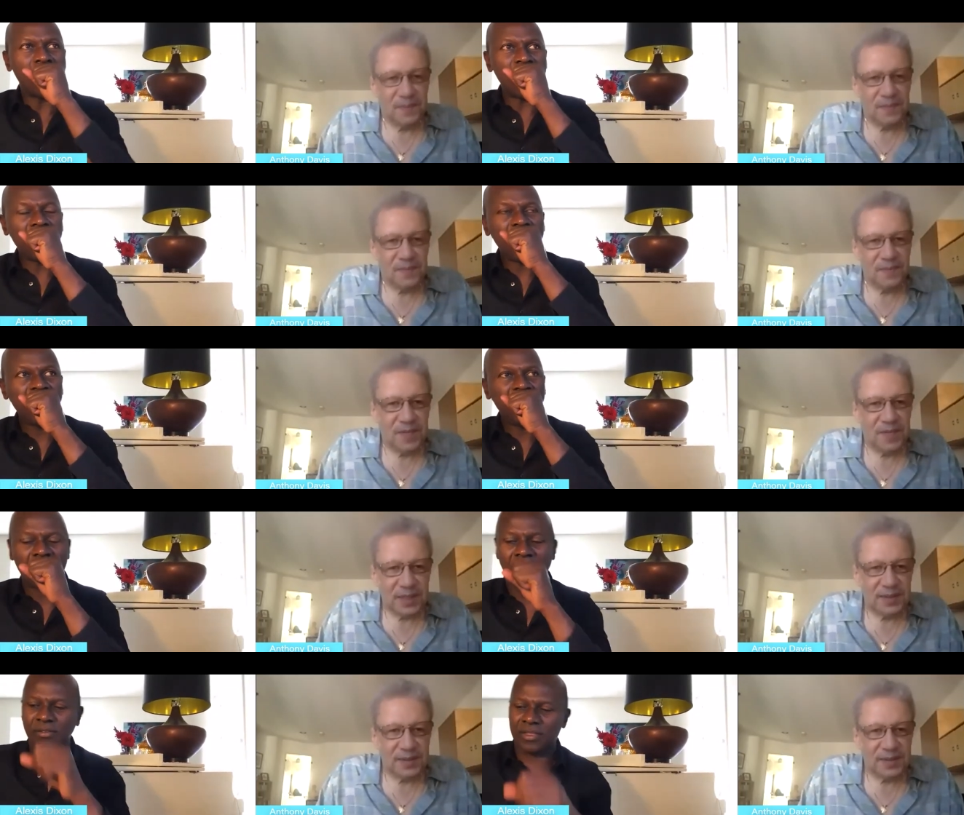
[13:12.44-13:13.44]

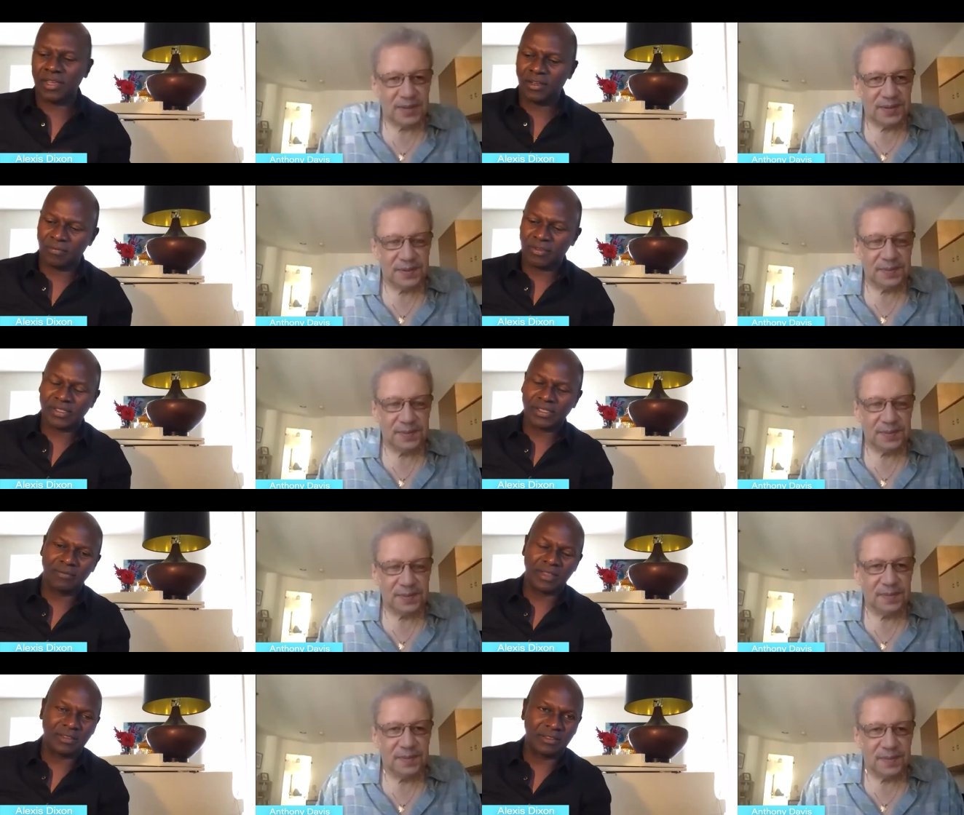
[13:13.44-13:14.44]
Speaker 1: and you think of
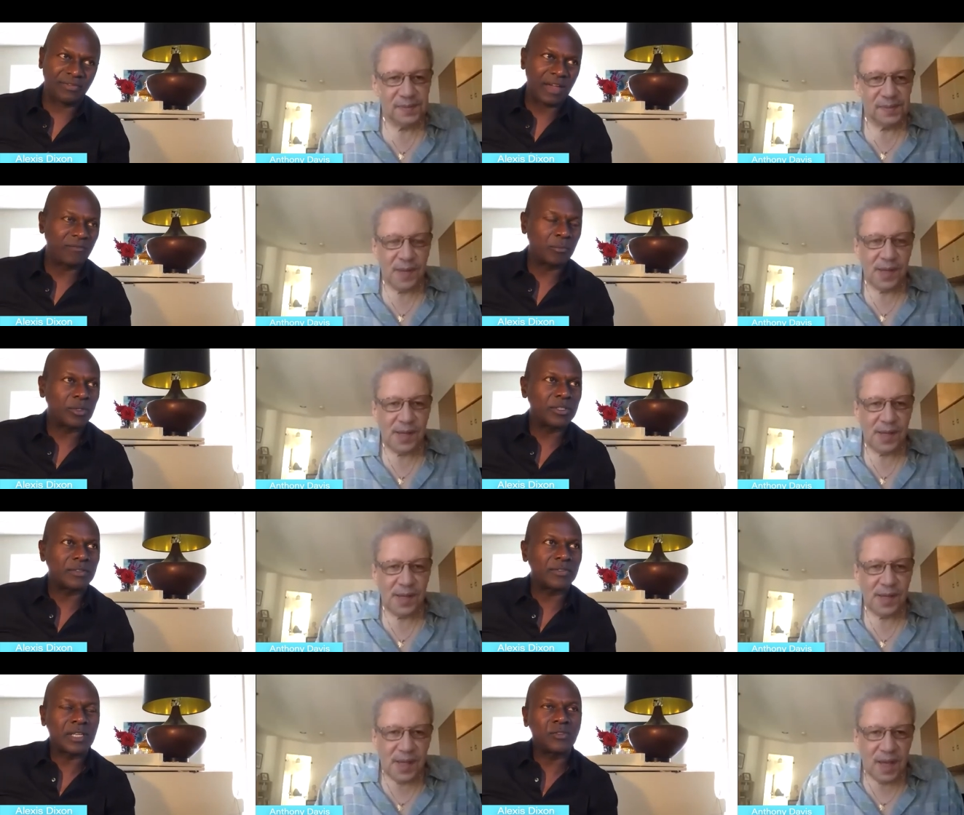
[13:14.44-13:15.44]
the, the, five boys
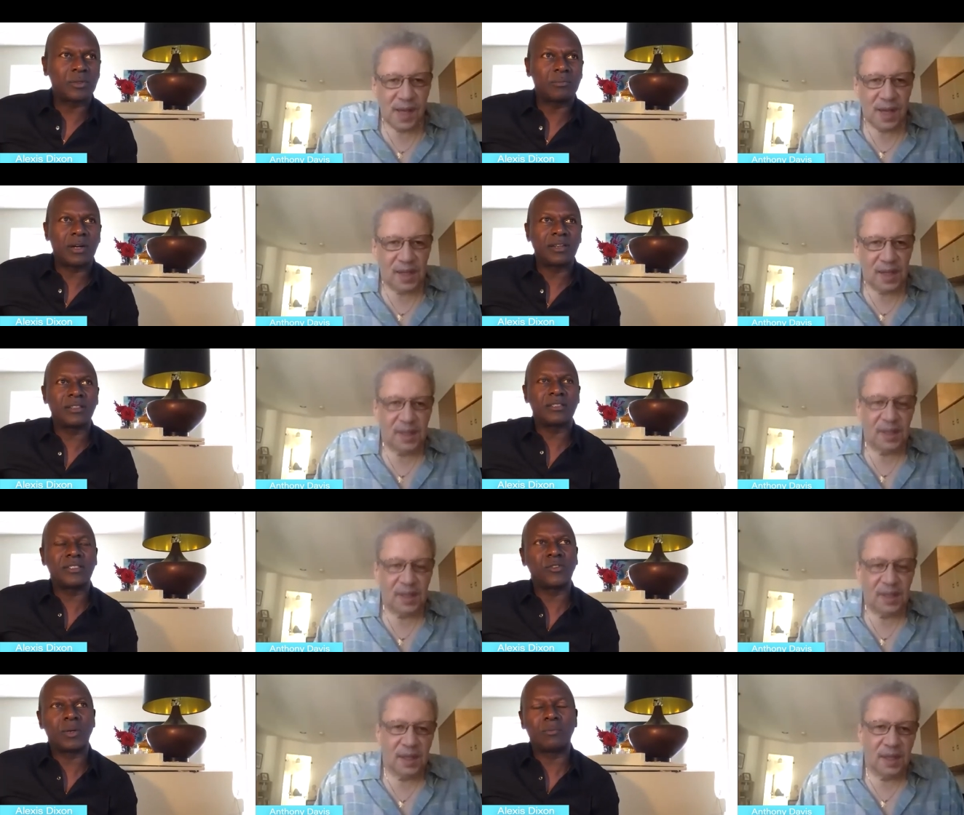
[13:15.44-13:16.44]
of Central Park, the
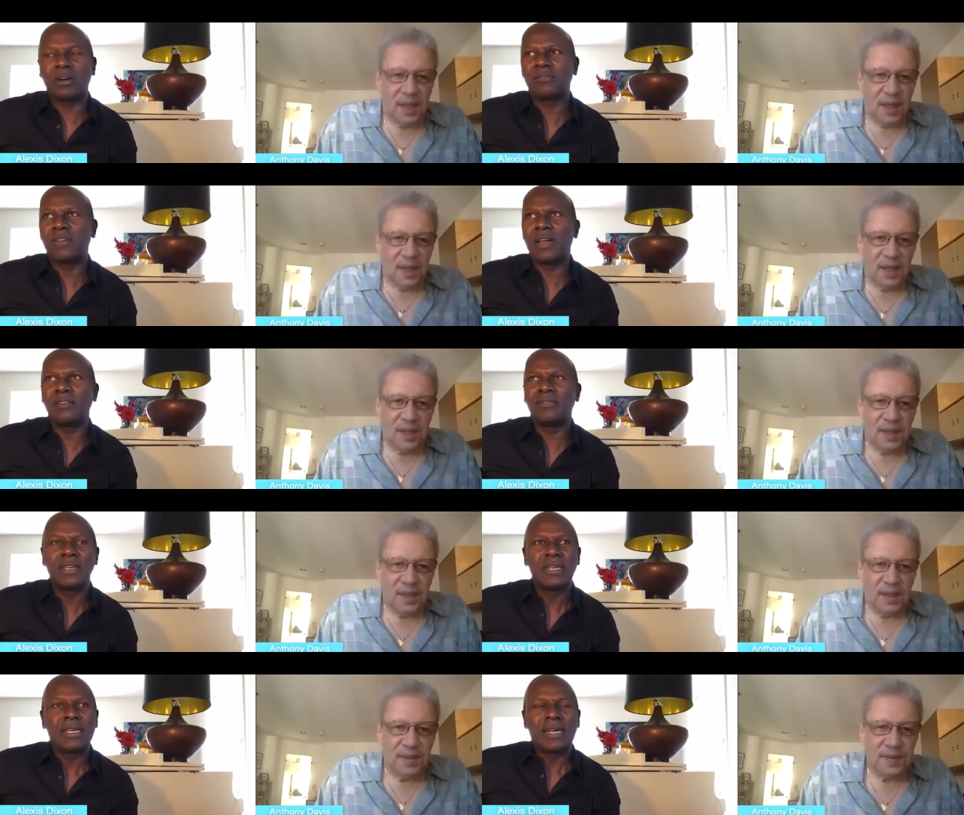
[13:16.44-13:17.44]
Central Park Five,
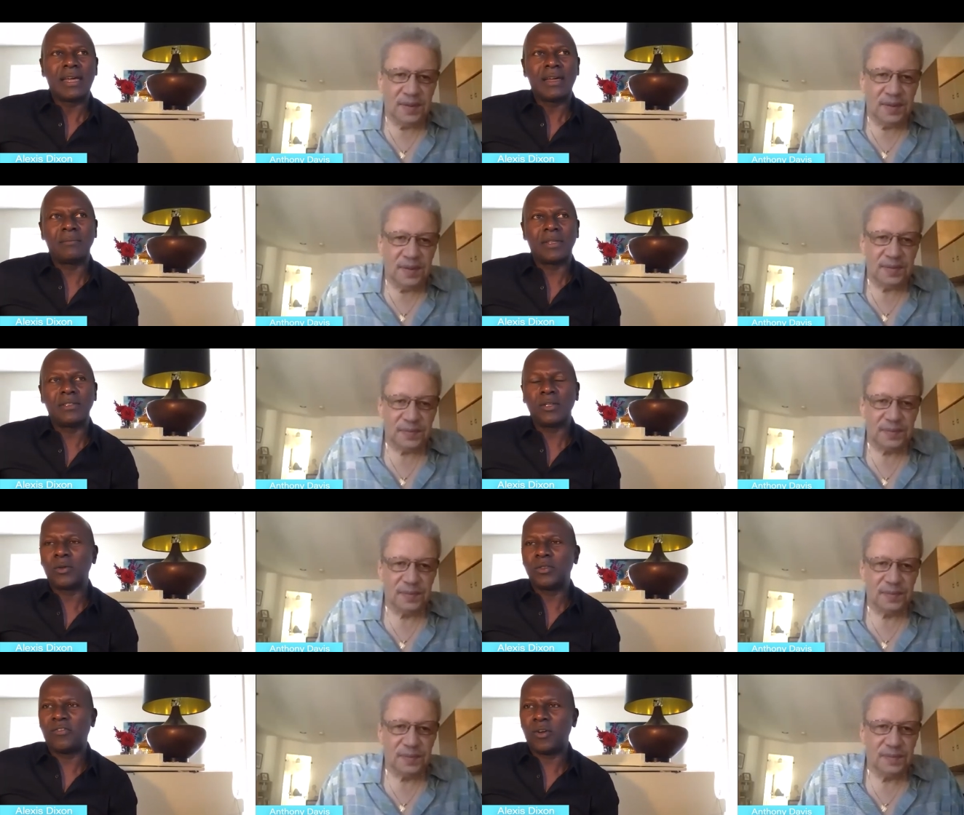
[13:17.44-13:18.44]
and you
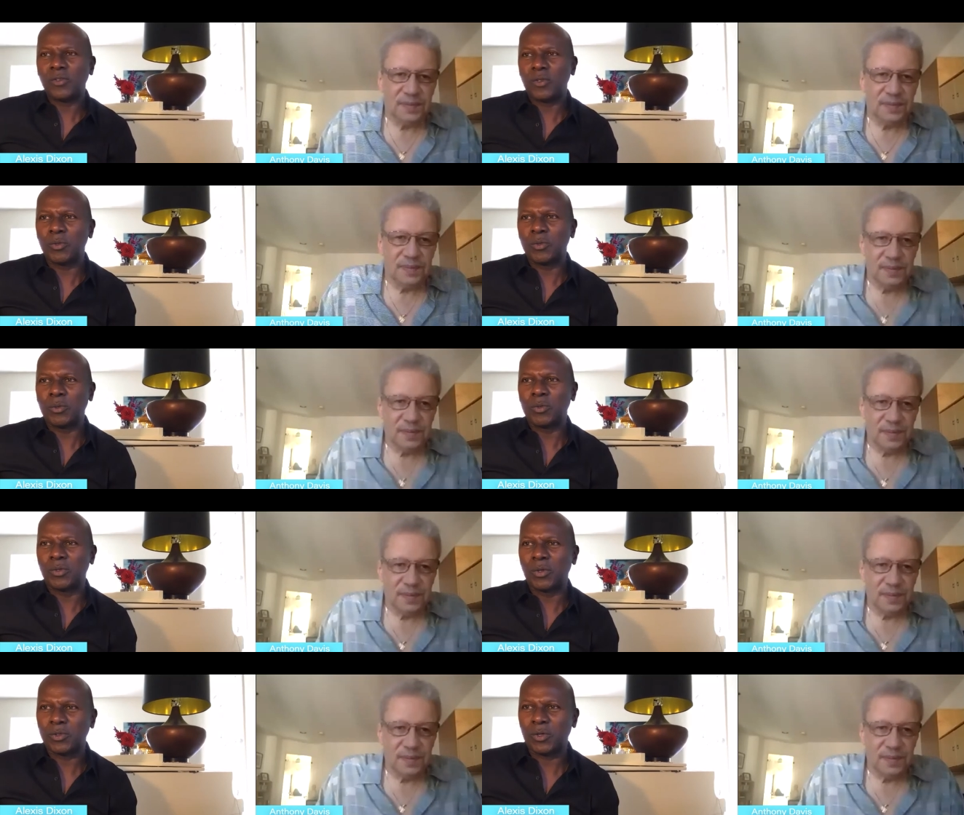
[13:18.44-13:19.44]
know, the folks who
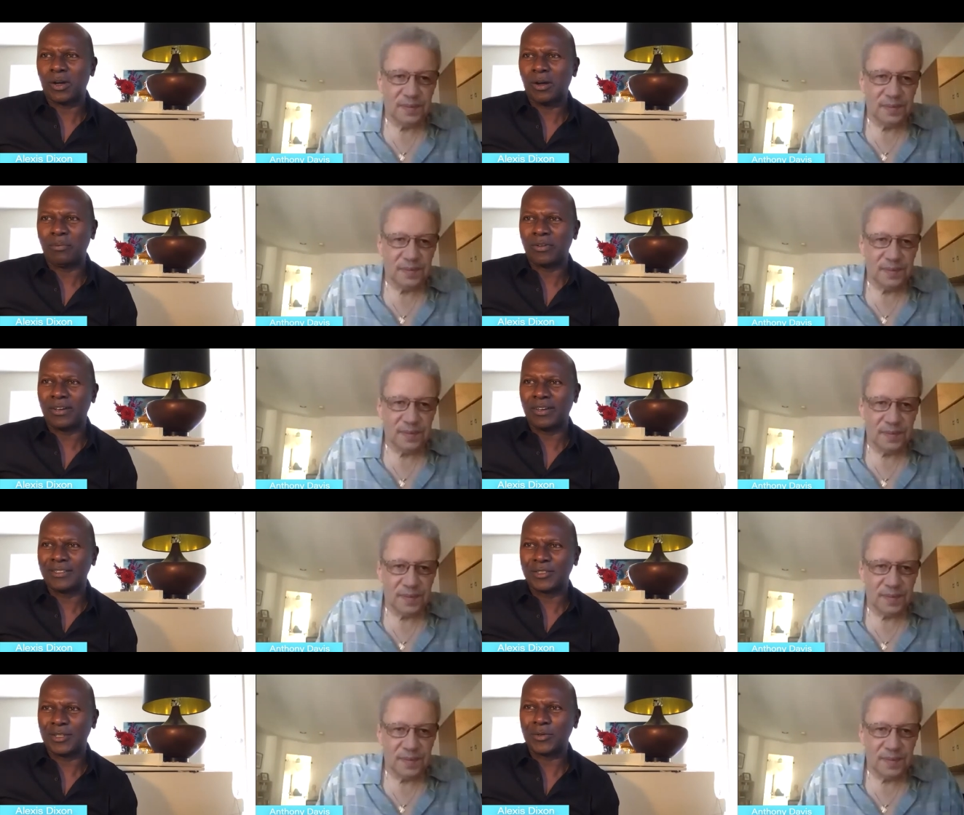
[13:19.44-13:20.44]
go to opera
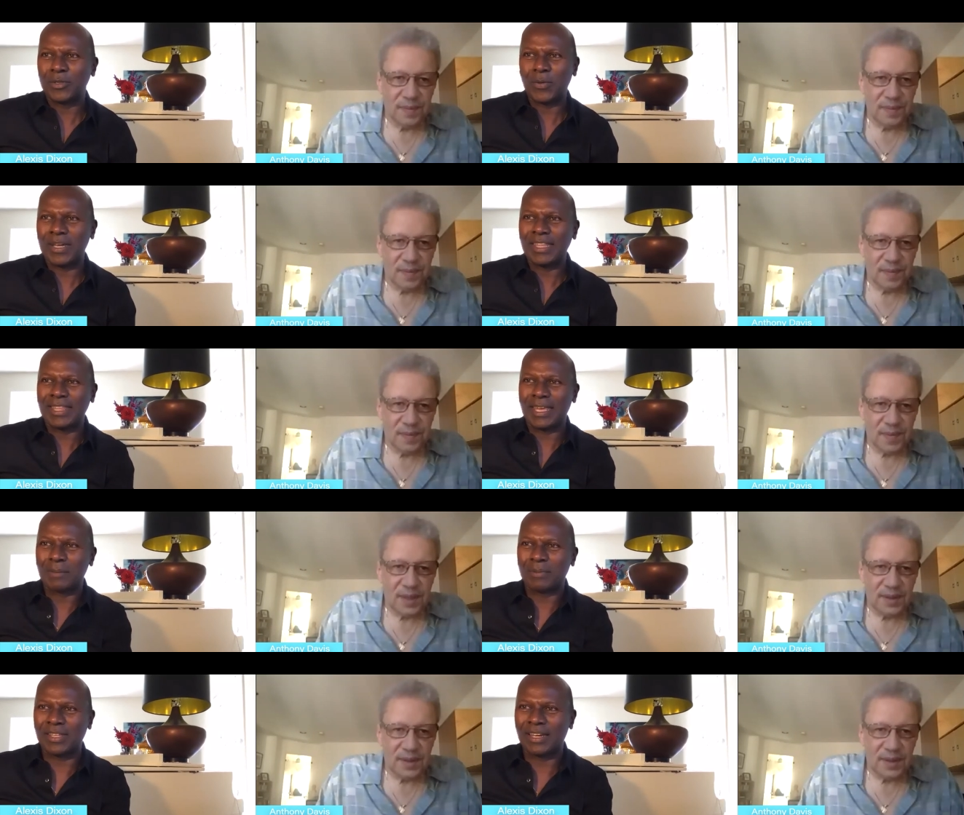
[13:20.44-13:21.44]
don't know anything
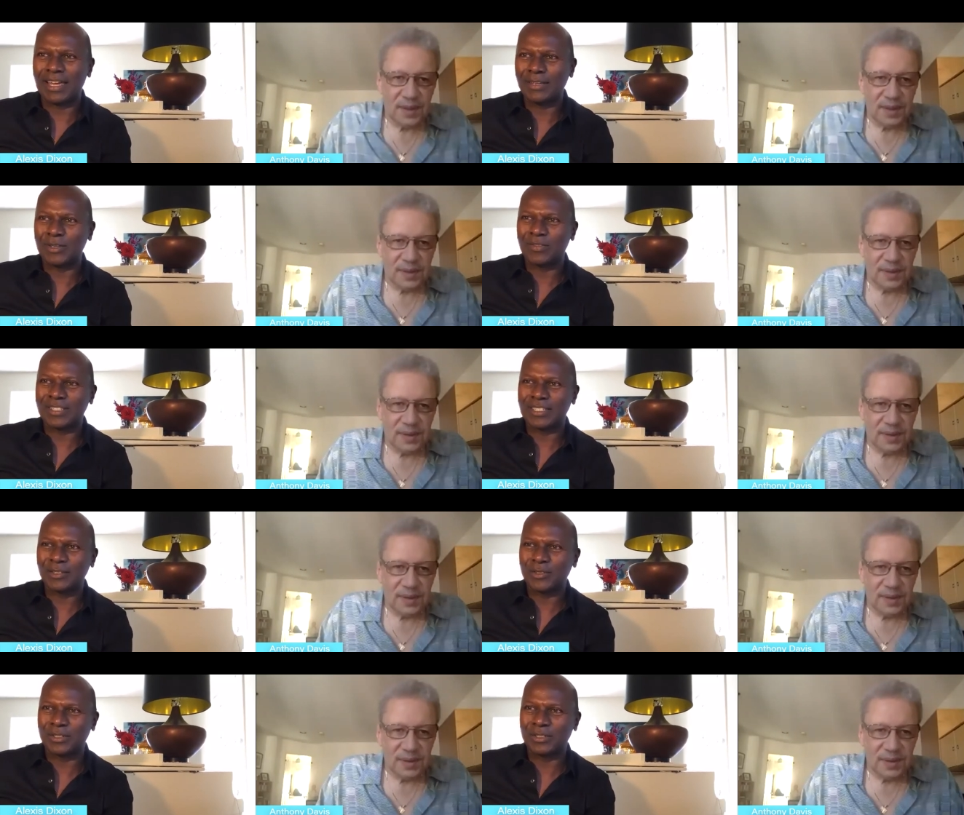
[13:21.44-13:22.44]
about the lives of the
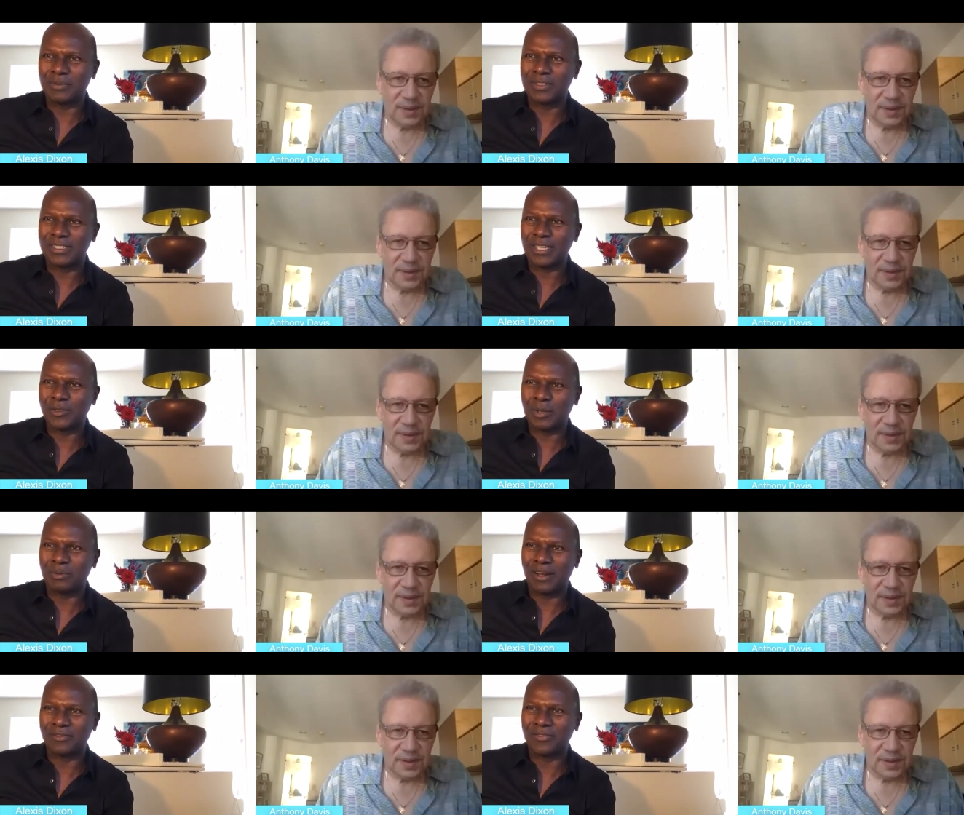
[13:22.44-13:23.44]
Central, the Central
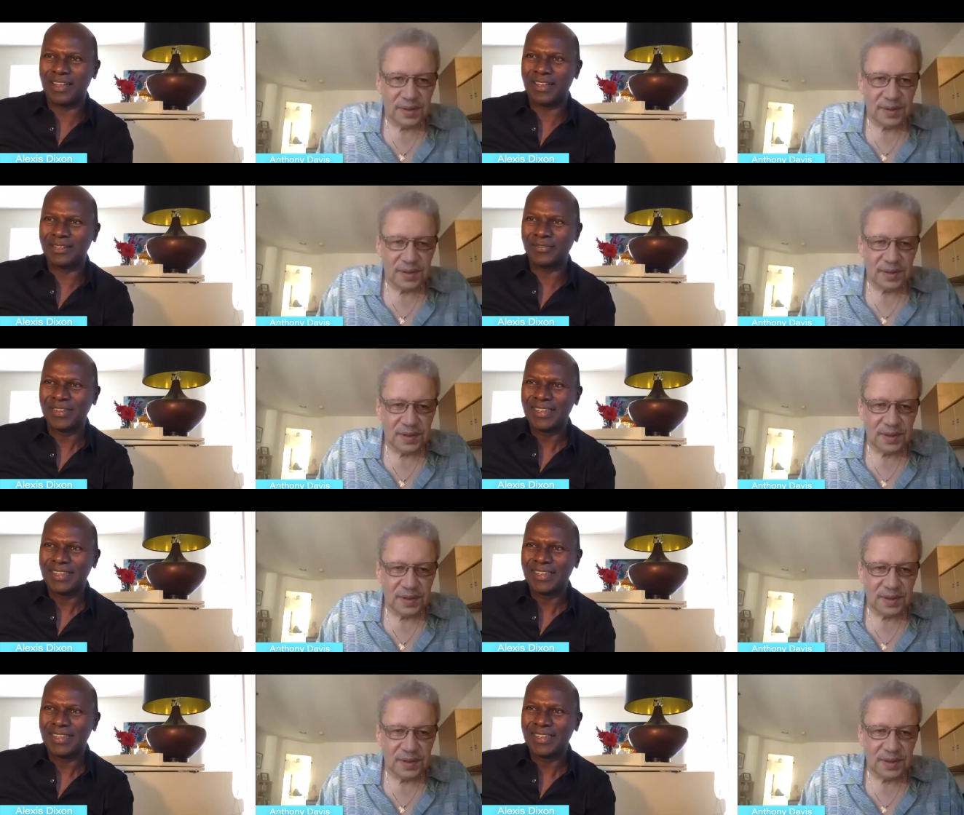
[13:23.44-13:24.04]
Park Five.